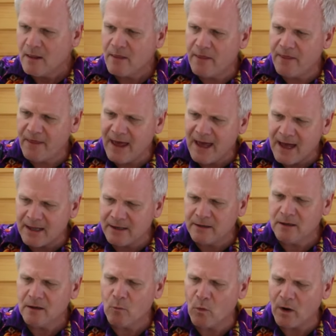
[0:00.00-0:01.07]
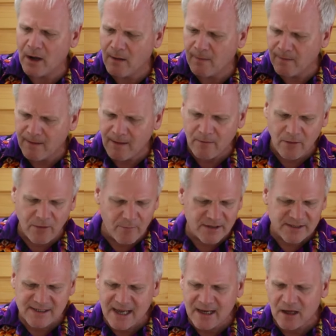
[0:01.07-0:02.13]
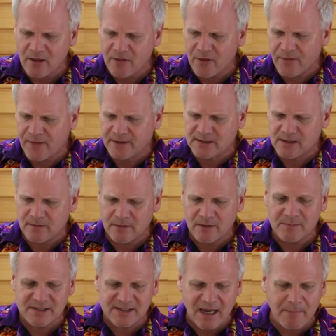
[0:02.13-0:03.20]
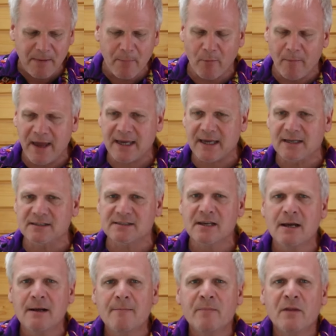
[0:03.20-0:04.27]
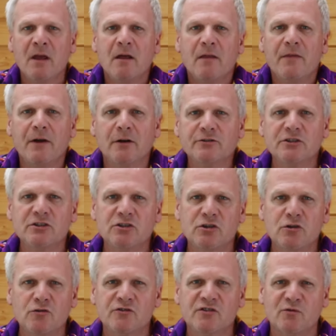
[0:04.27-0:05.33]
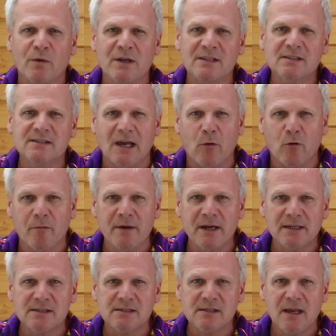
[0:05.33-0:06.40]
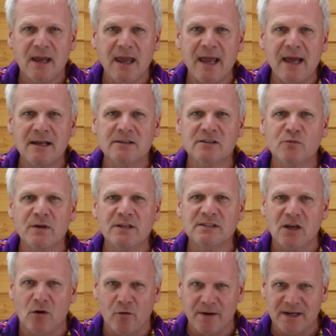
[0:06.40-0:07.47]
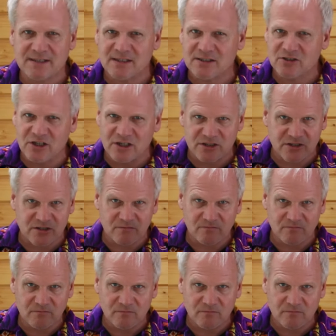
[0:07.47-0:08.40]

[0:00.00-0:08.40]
Then, what, uh, the mistake, other things, the mistake people make is they'll just use sweet and sour mix. And sweet and sour mix is just